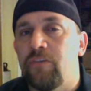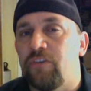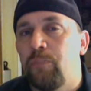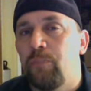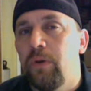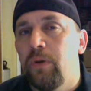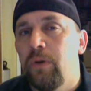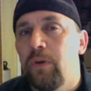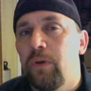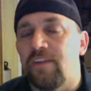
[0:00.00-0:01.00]
which is putting
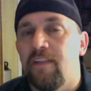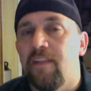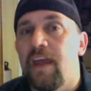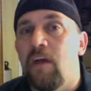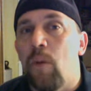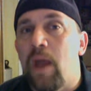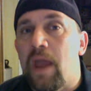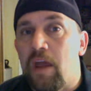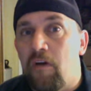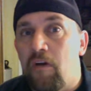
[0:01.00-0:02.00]
things on layaway